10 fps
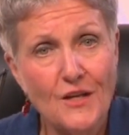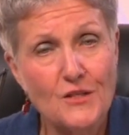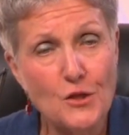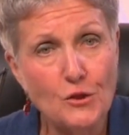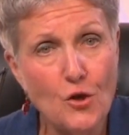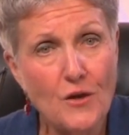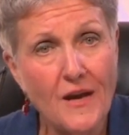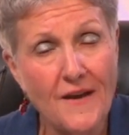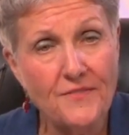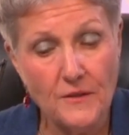to look
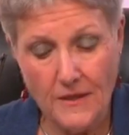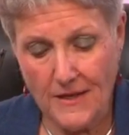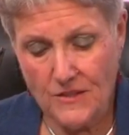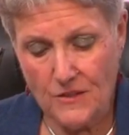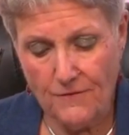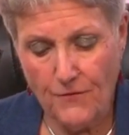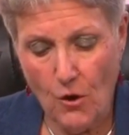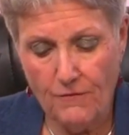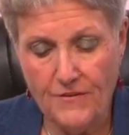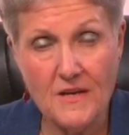at the lessons of
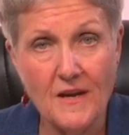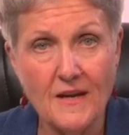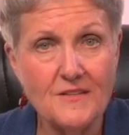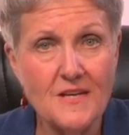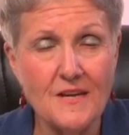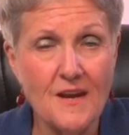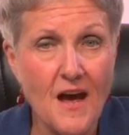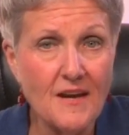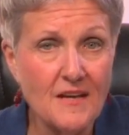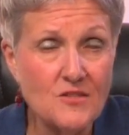COVID-19
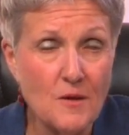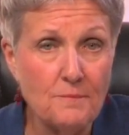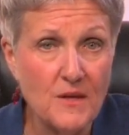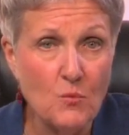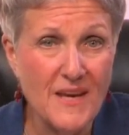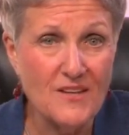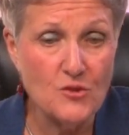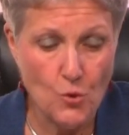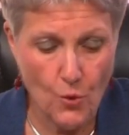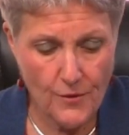not as something we
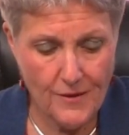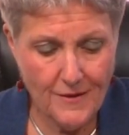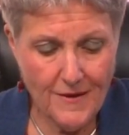endured,